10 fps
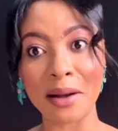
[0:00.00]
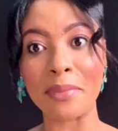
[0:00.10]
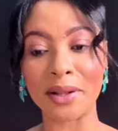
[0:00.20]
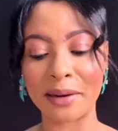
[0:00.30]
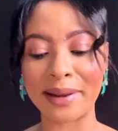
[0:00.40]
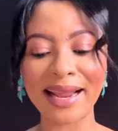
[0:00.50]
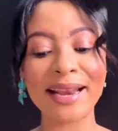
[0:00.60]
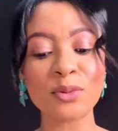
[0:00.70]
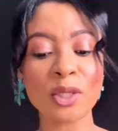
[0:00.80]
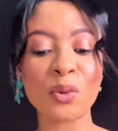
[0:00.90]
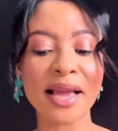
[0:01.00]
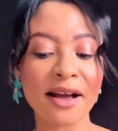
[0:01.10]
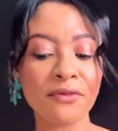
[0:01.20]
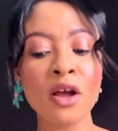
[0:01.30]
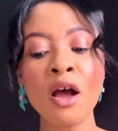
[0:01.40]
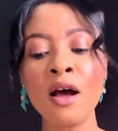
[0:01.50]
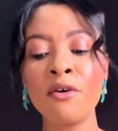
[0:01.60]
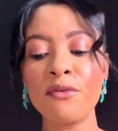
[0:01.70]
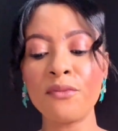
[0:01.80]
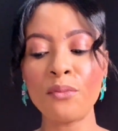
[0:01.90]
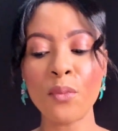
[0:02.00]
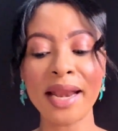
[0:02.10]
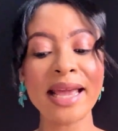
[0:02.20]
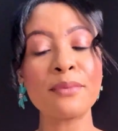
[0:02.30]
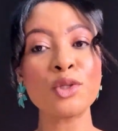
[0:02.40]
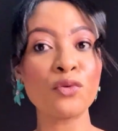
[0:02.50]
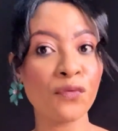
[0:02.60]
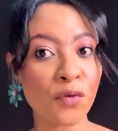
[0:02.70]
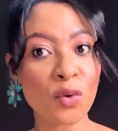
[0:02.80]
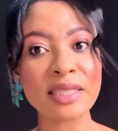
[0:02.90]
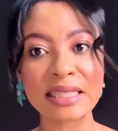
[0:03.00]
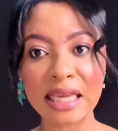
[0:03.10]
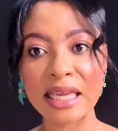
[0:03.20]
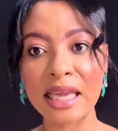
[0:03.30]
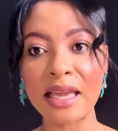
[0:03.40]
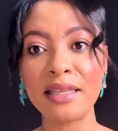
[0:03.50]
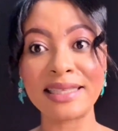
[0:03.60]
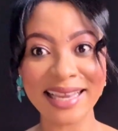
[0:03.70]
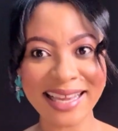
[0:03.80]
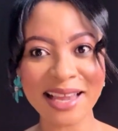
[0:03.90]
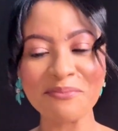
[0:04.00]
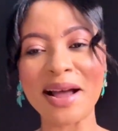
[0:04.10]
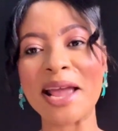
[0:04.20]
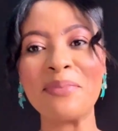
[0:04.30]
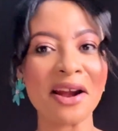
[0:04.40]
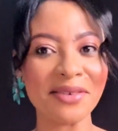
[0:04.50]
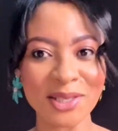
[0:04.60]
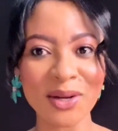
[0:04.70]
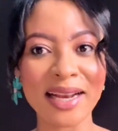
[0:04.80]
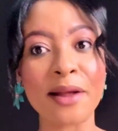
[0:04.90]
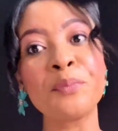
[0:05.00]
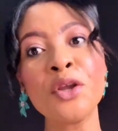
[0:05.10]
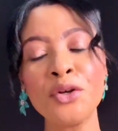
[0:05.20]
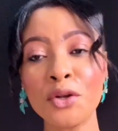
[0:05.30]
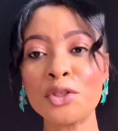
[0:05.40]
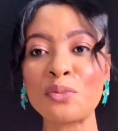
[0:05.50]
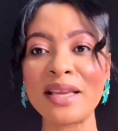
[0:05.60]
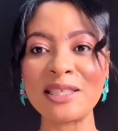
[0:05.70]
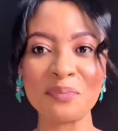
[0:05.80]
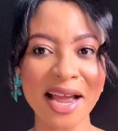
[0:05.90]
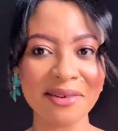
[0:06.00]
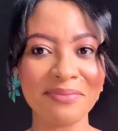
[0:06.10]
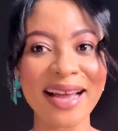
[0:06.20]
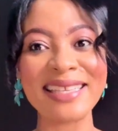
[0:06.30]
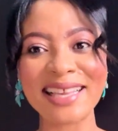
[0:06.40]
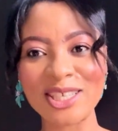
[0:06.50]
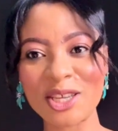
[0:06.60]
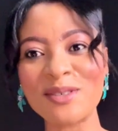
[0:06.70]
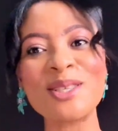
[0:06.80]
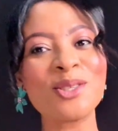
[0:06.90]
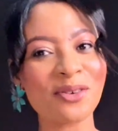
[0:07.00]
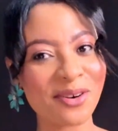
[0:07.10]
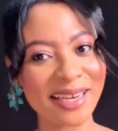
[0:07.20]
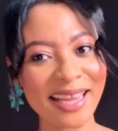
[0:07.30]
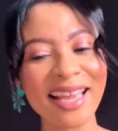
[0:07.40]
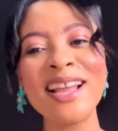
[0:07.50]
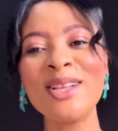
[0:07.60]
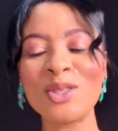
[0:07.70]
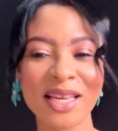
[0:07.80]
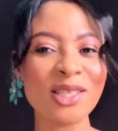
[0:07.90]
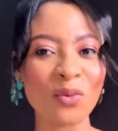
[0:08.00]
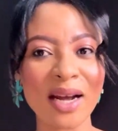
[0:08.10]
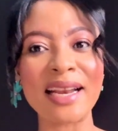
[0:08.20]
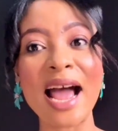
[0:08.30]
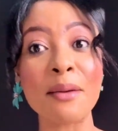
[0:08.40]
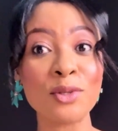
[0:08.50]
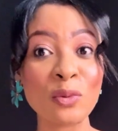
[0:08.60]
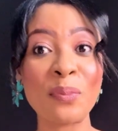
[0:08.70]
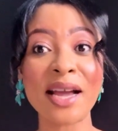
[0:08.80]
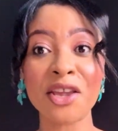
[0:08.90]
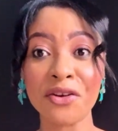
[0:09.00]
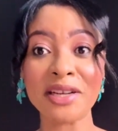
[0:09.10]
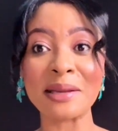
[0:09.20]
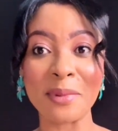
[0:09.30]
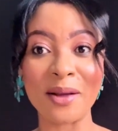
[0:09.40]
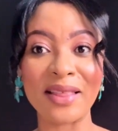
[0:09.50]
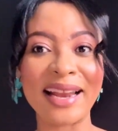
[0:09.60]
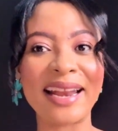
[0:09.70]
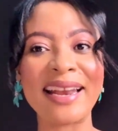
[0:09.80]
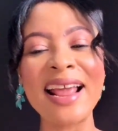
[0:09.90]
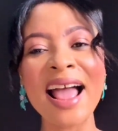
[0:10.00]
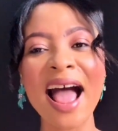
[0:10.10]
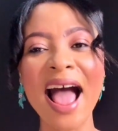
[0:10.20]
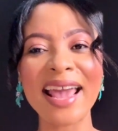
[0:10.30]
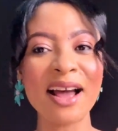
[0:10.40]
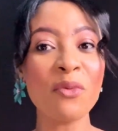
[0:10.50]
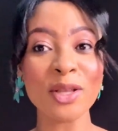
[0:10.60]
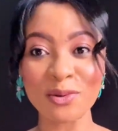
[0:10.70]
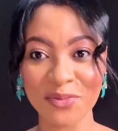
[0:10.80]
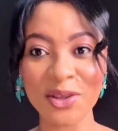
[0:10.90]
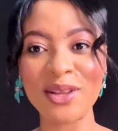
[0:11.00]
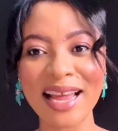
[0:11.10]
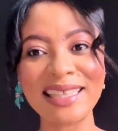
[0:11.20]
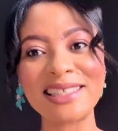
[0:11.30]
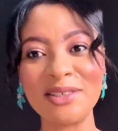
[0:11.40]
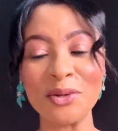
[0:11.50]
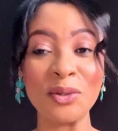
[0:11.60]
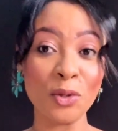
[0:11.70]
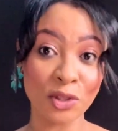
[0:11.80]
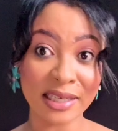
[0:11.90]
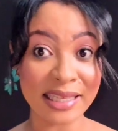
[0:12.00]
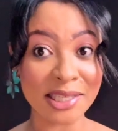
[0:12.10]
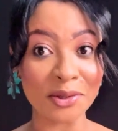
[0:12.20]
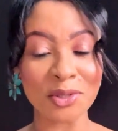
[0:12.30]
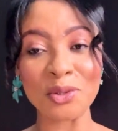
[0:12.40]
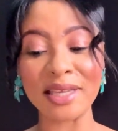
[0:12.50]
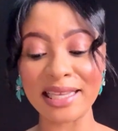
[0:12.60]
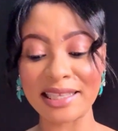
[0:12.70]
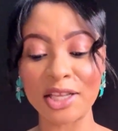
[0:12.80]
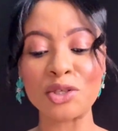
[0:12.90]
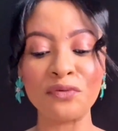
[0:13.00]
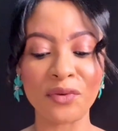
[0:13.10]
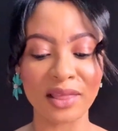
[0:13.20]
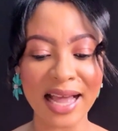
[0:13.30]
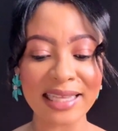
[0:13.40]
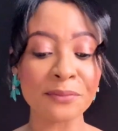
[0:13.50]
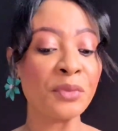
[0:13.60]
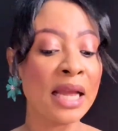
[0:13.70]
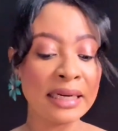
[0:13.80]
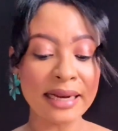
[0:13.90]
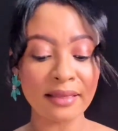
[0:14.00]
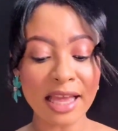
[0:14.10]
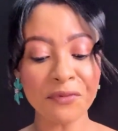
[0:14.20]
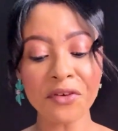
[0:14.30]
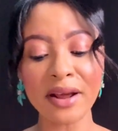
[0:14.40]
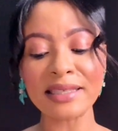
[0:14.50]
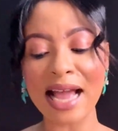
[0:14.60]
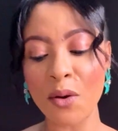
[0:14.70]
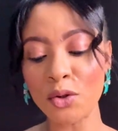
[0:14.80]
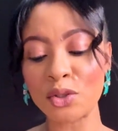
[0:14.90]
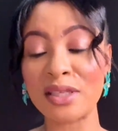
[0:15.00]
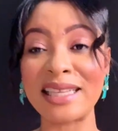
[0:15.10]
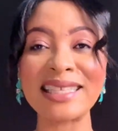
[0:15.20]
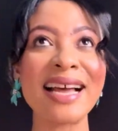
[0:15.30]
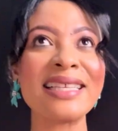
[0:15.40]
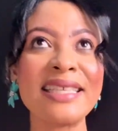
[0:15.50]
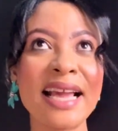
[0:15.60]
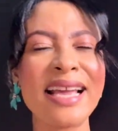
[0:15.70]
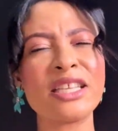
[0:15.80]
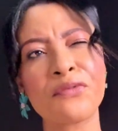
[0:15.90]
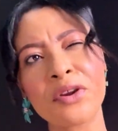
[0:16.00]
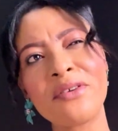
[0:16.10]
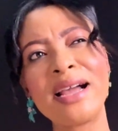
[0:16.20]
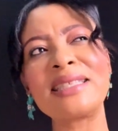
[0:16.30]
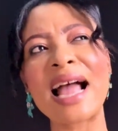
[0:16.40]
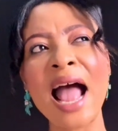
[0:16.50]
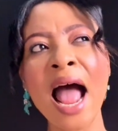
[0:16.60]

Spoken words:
about it. But that is what we have when it comes to Voux Zingy by Paris Corner, known to be inspired by Zejov's Toroni 21. I'm super curious about that, and I can't wait to bring you that, those details. So just stay tuned for that. The third fragrance I want to discuss here is a fragrance.